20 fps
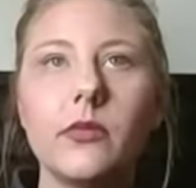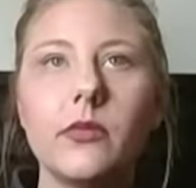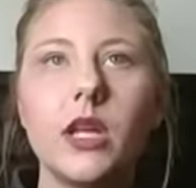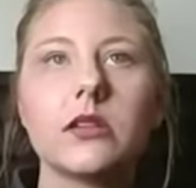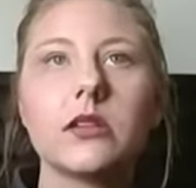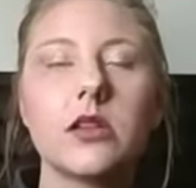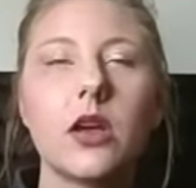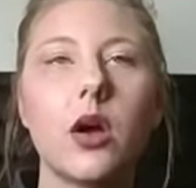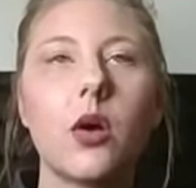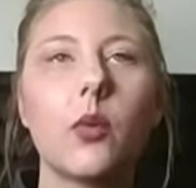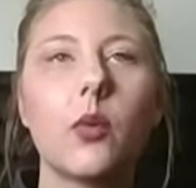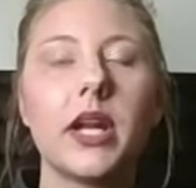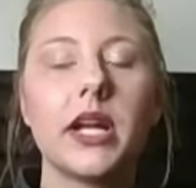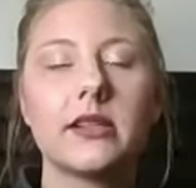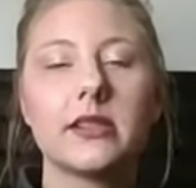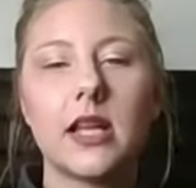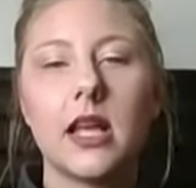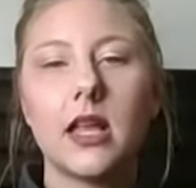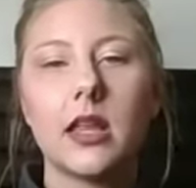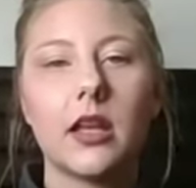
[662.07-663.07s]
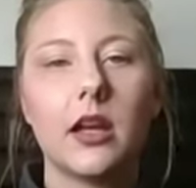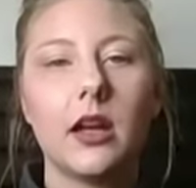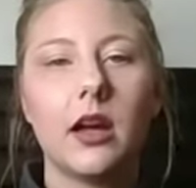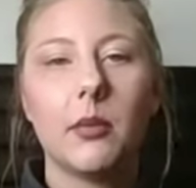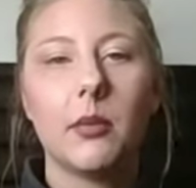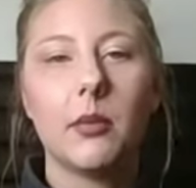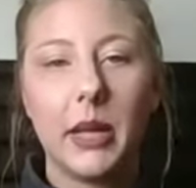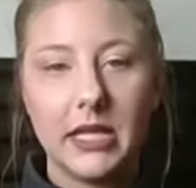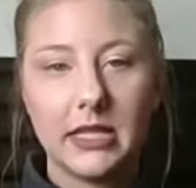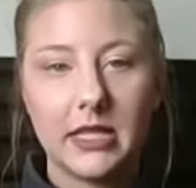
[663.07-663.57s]
So when I sell a
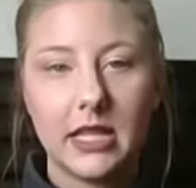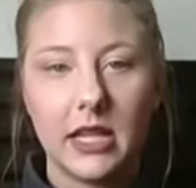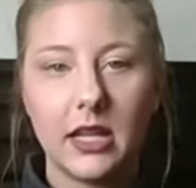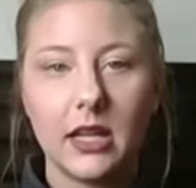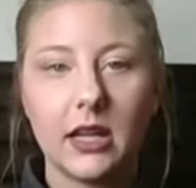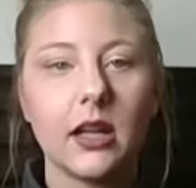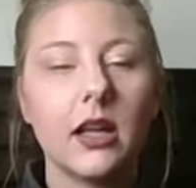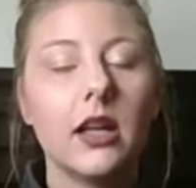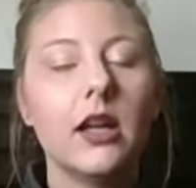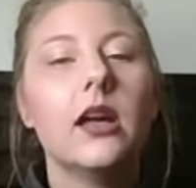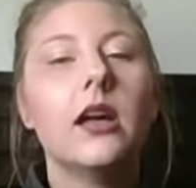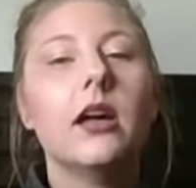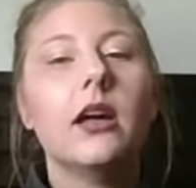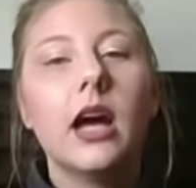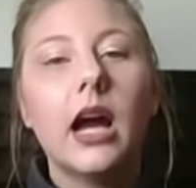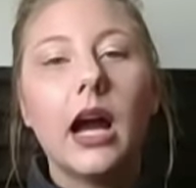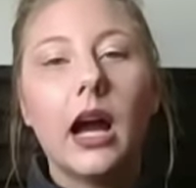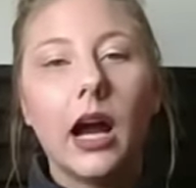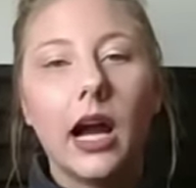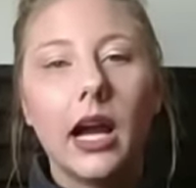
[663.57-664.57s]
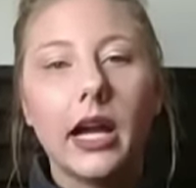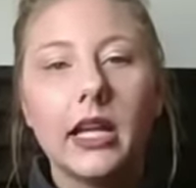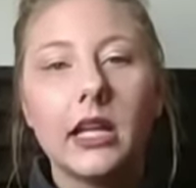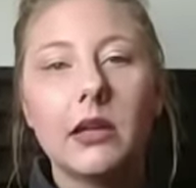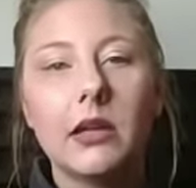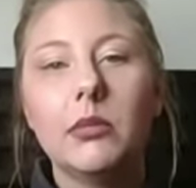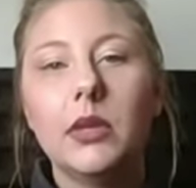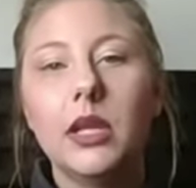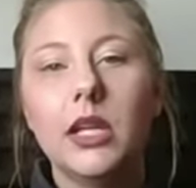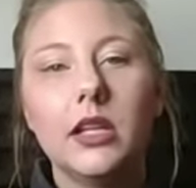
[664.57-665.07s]
painting, I
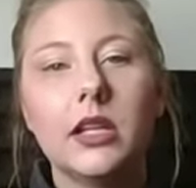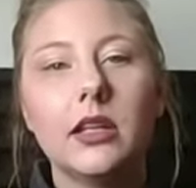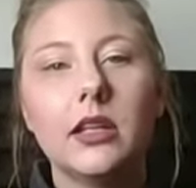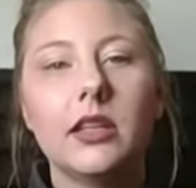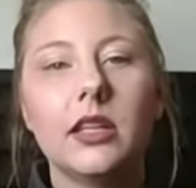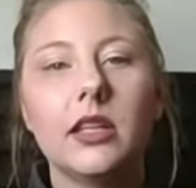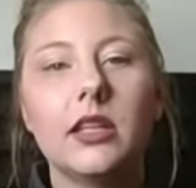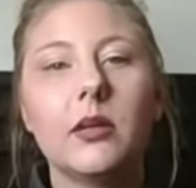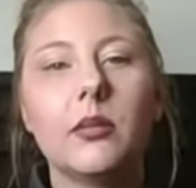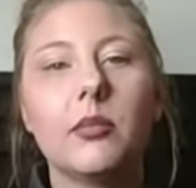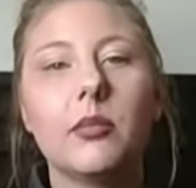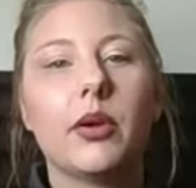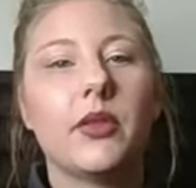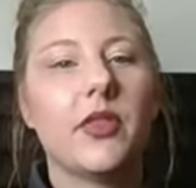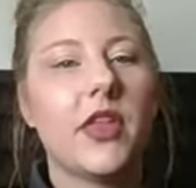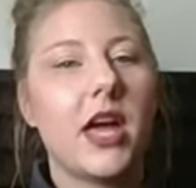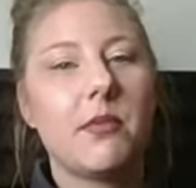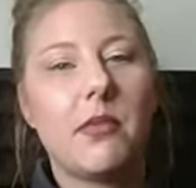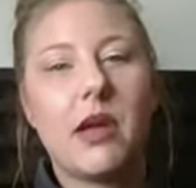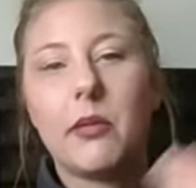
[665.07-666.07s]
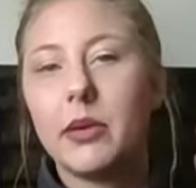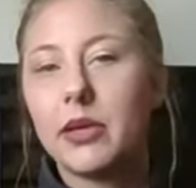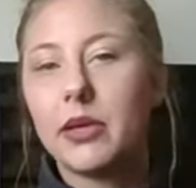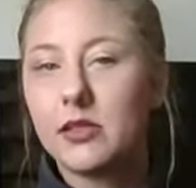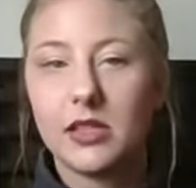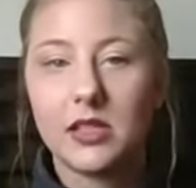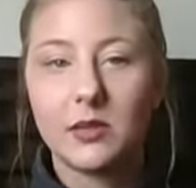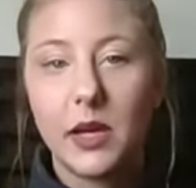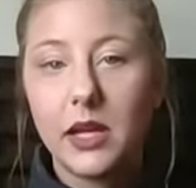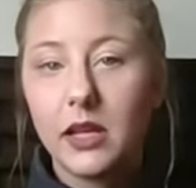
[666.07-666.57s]
immediately put that in my
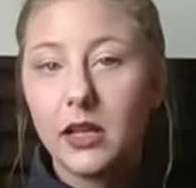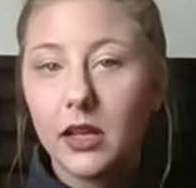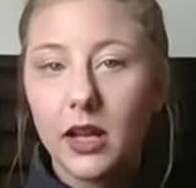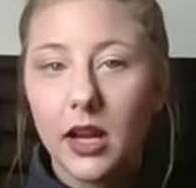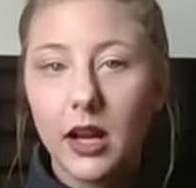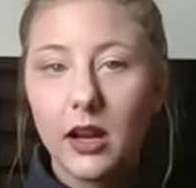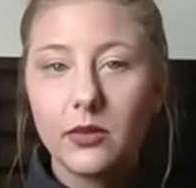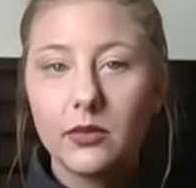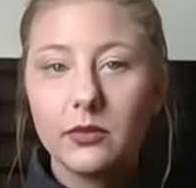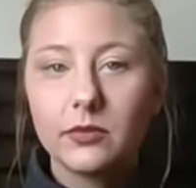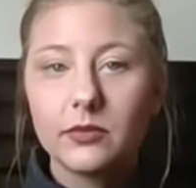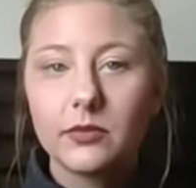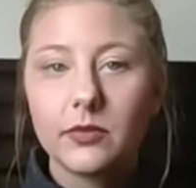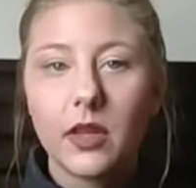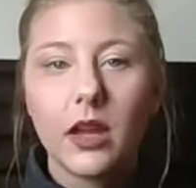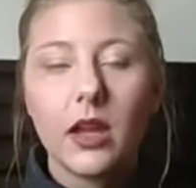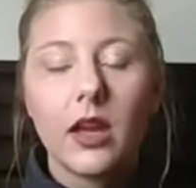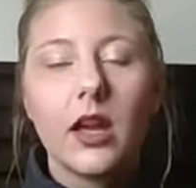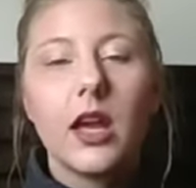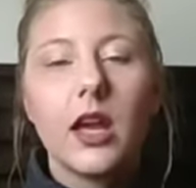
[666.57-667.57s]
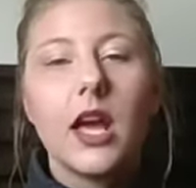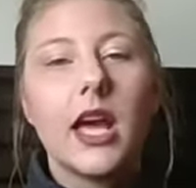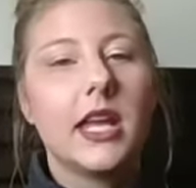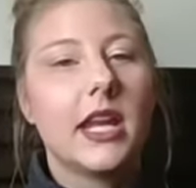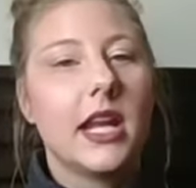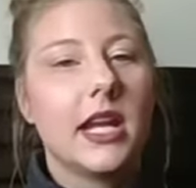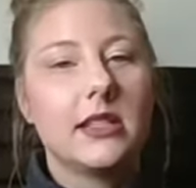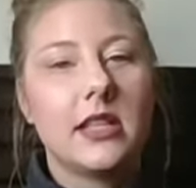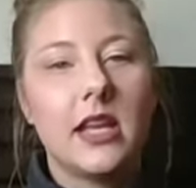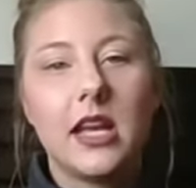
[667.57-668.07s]
business bank account, and
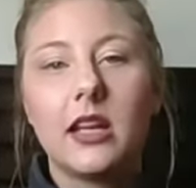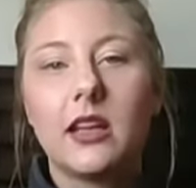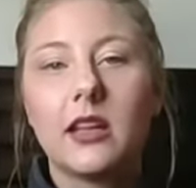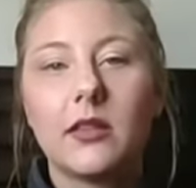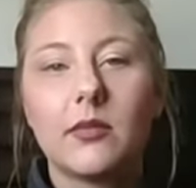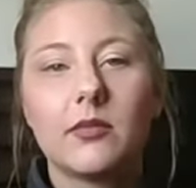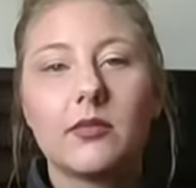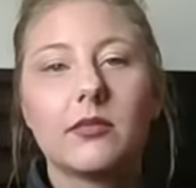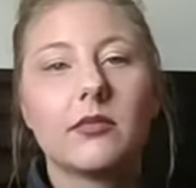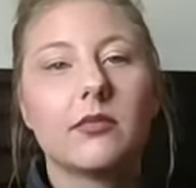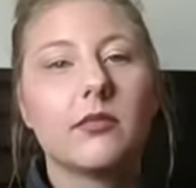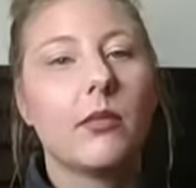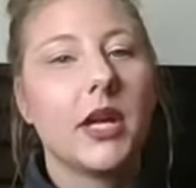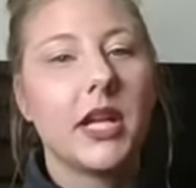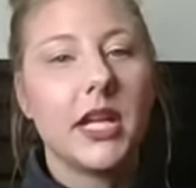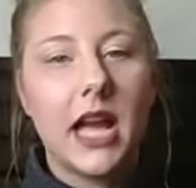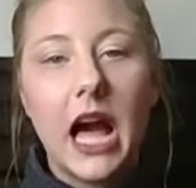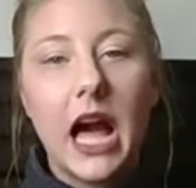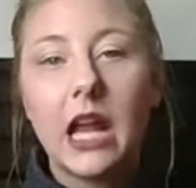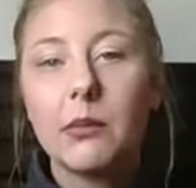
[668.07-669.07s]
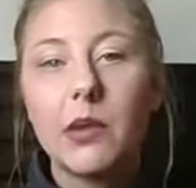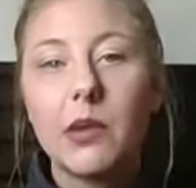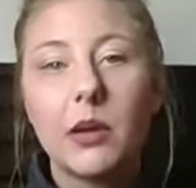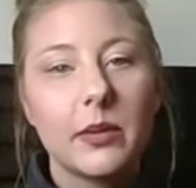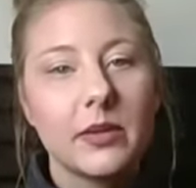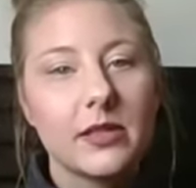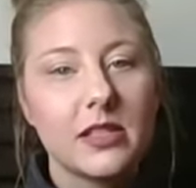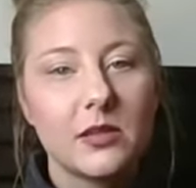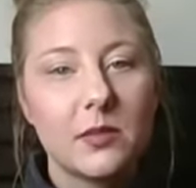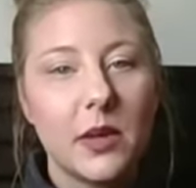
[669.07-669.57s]
I take money out of my
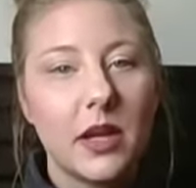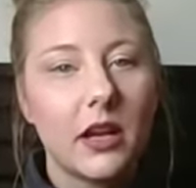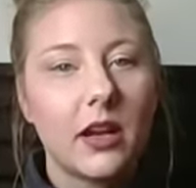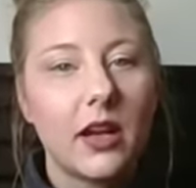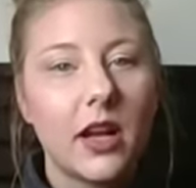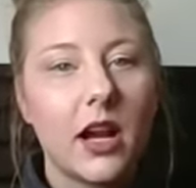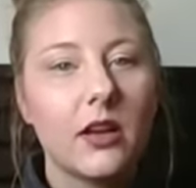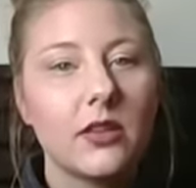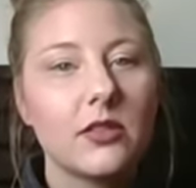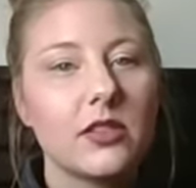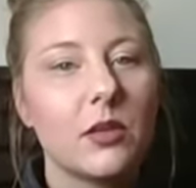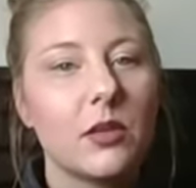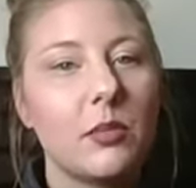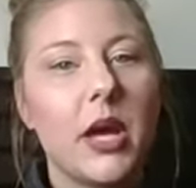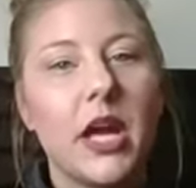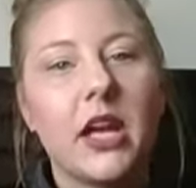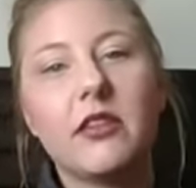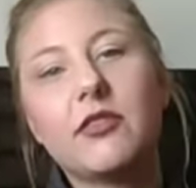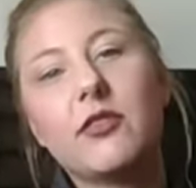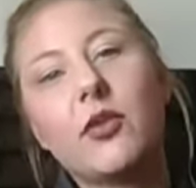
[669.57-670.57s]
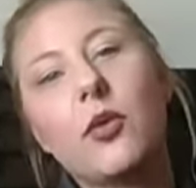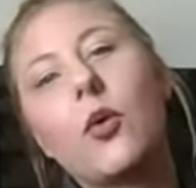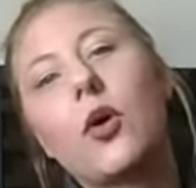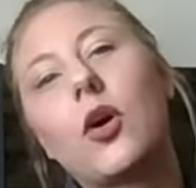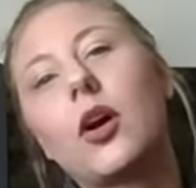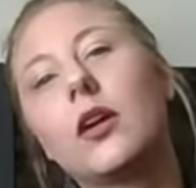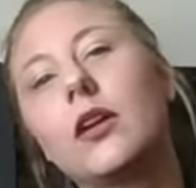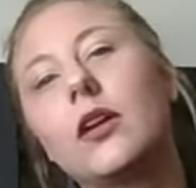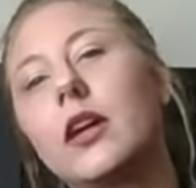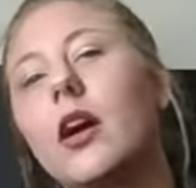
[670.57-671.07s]
business bank account to pay
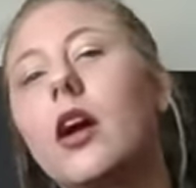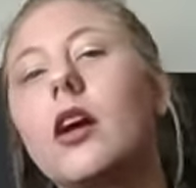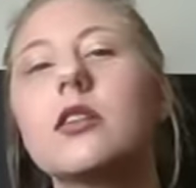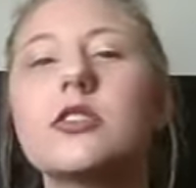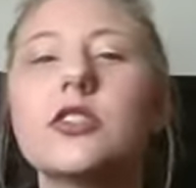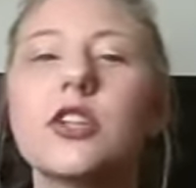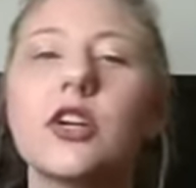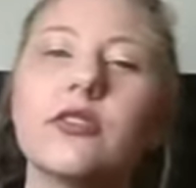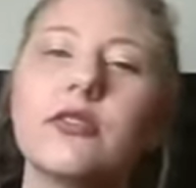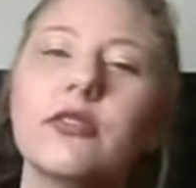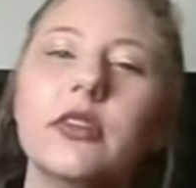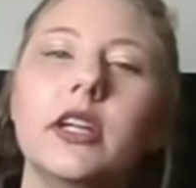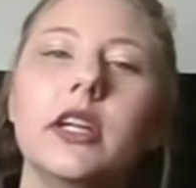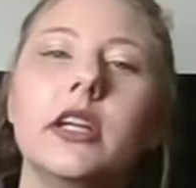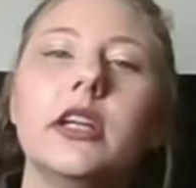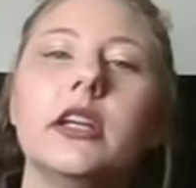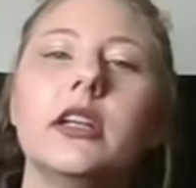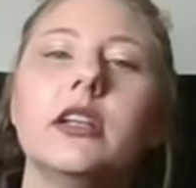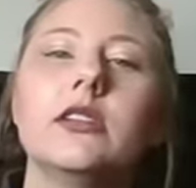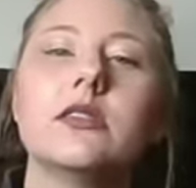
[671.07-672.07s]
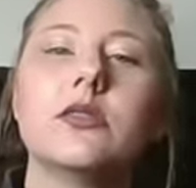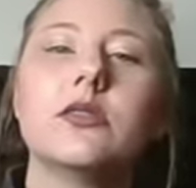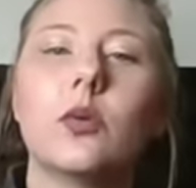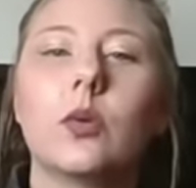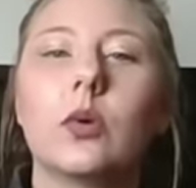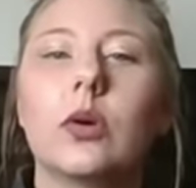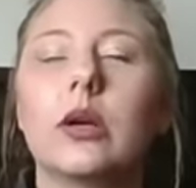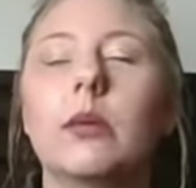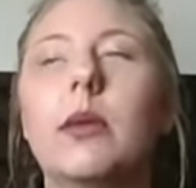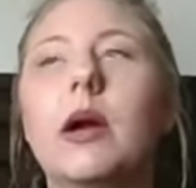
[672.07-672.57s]
for like art show fees
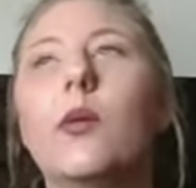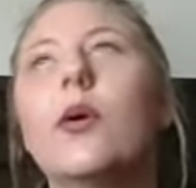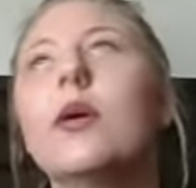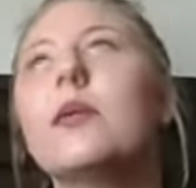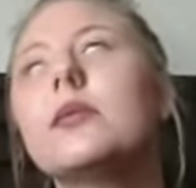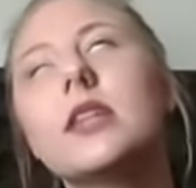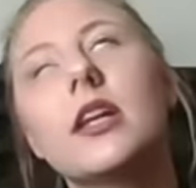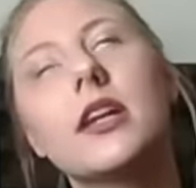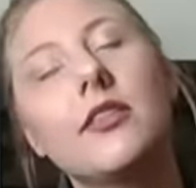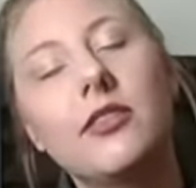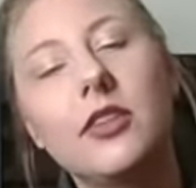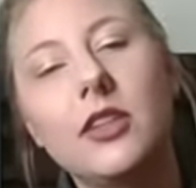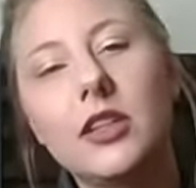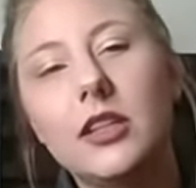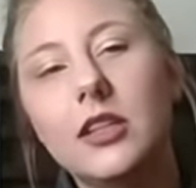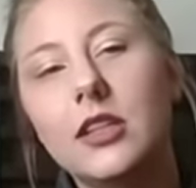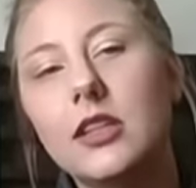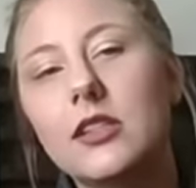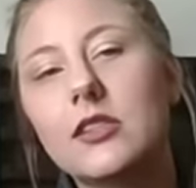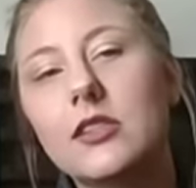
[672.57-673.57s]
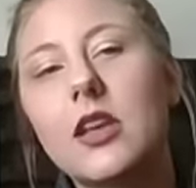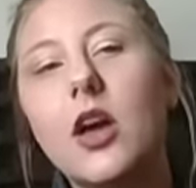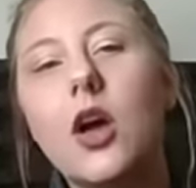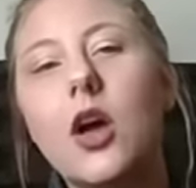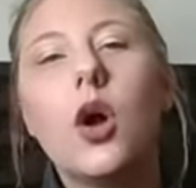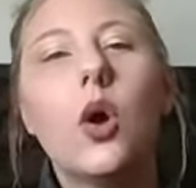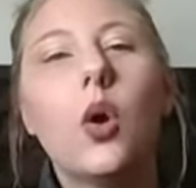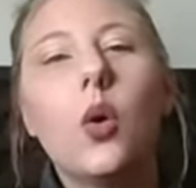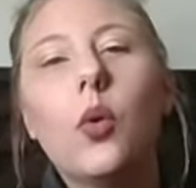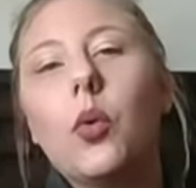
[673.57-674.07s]
or my website fees,
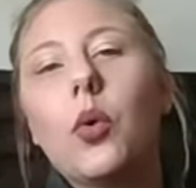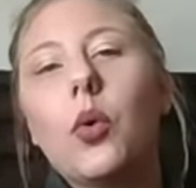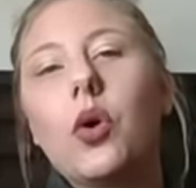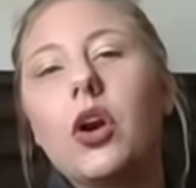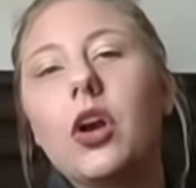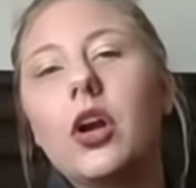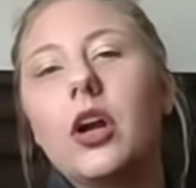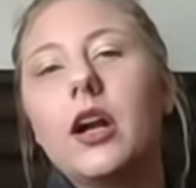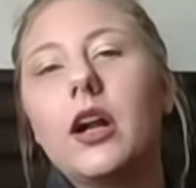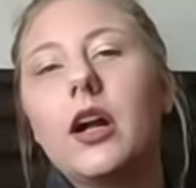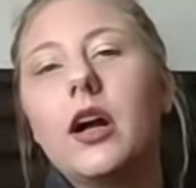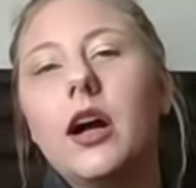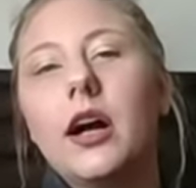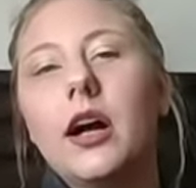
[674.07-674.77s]
or